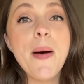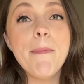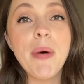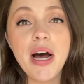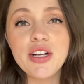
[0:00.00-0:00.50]

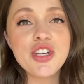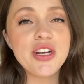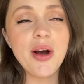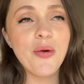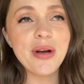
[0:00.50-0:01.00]
But
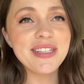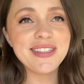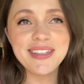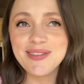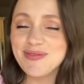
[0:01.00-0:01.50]
she always
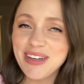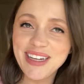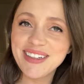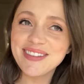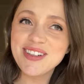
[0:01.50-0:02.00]
like,
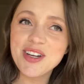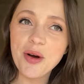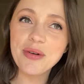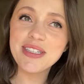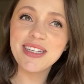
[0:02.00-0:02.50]
man, she
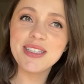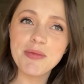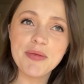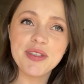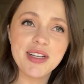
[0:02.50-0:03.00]
always gets
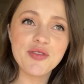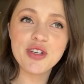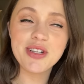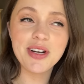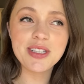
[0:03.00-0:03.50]
me with stuff
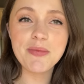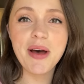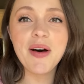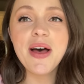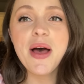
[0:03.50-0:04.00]
she talks about.